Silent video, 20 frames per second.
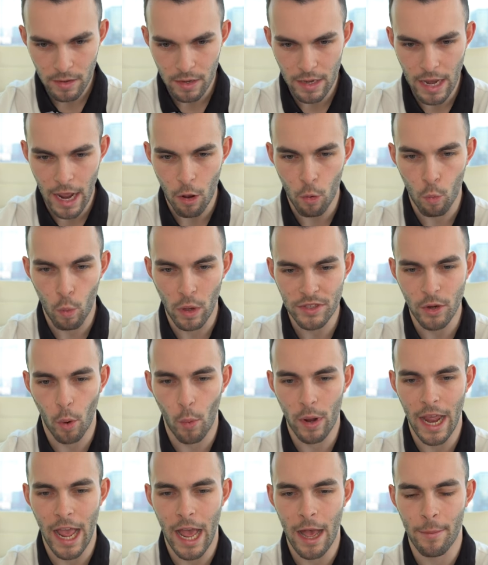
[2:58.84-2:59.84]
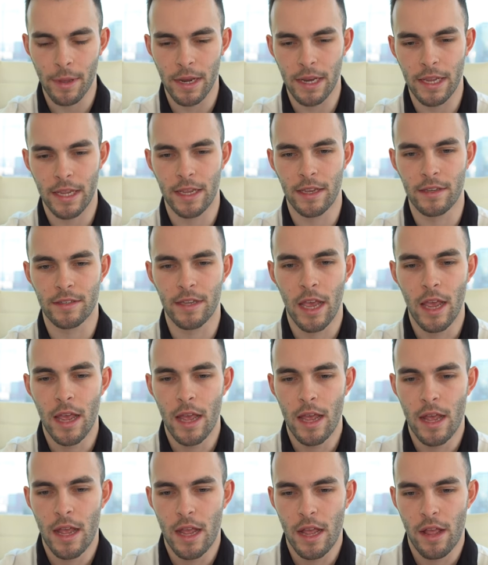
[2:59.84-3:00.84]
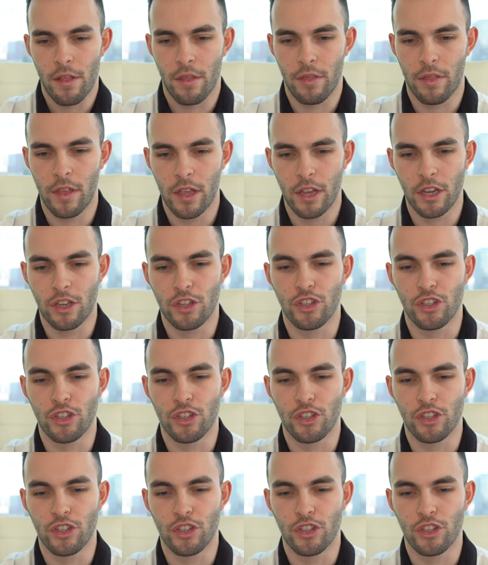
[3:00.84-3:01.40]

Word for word: Now, what's going to happen is the